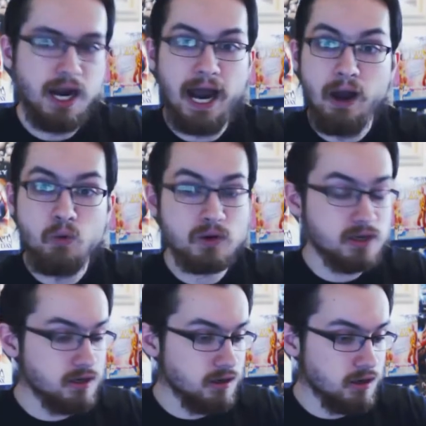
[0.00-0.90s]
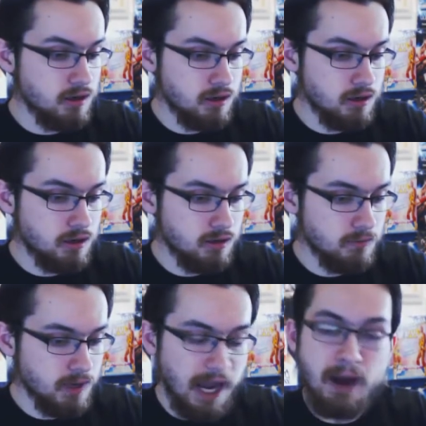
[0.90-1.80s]
How
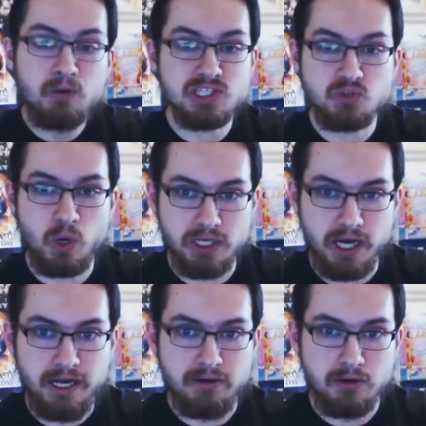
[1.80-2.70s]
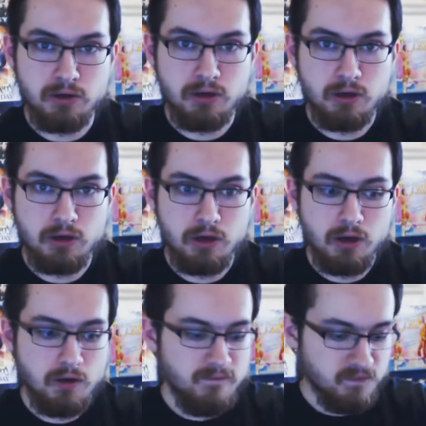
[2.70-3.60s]
is this one done?
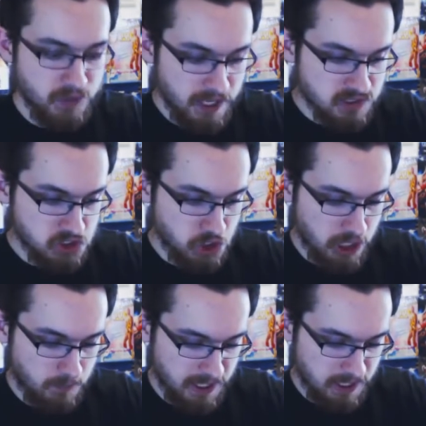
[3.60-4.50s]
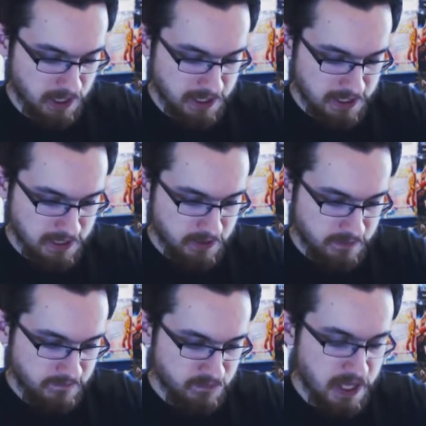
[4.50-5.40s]
Ladies and gentlemen,
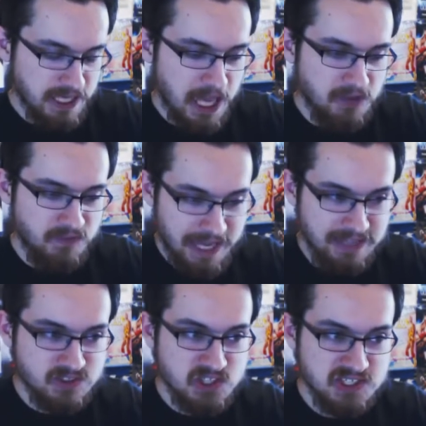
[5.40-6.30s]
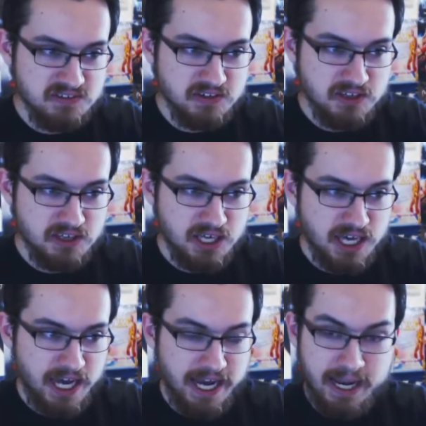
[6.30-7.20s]
they gave hints.
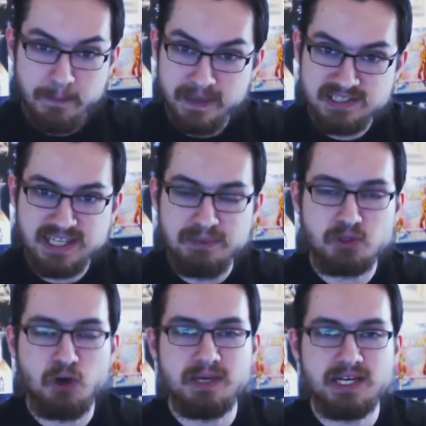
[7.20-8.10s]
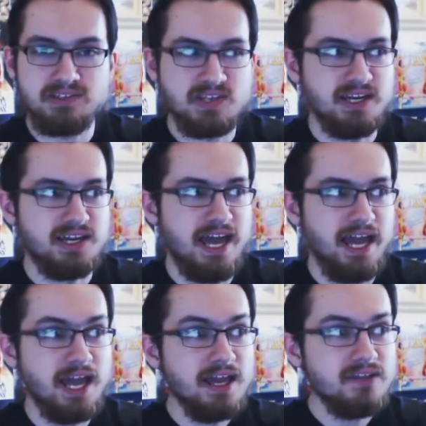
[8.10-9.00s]
I got a bit skeptical, but it's like,
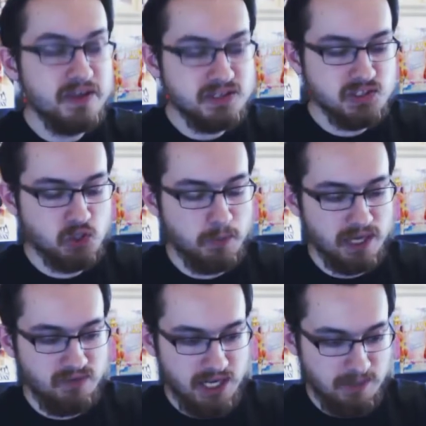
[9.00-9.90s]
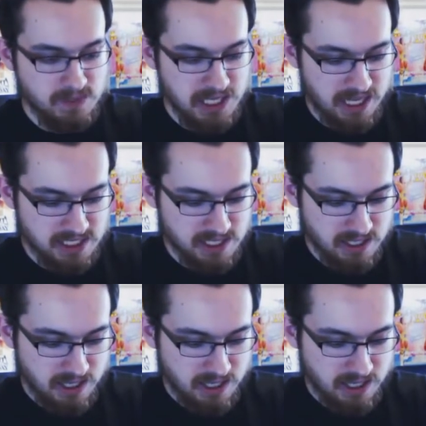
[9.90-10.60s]
hey, this is too big of a name to get.